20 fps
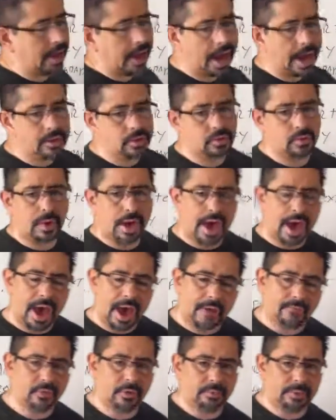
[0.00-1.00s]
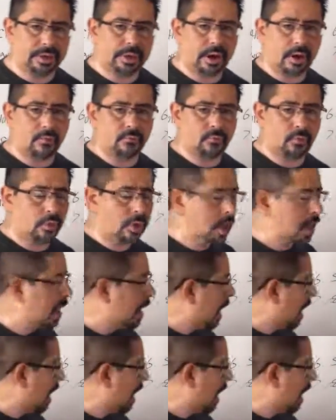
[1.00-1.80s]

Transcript: Guys, you have to be careful.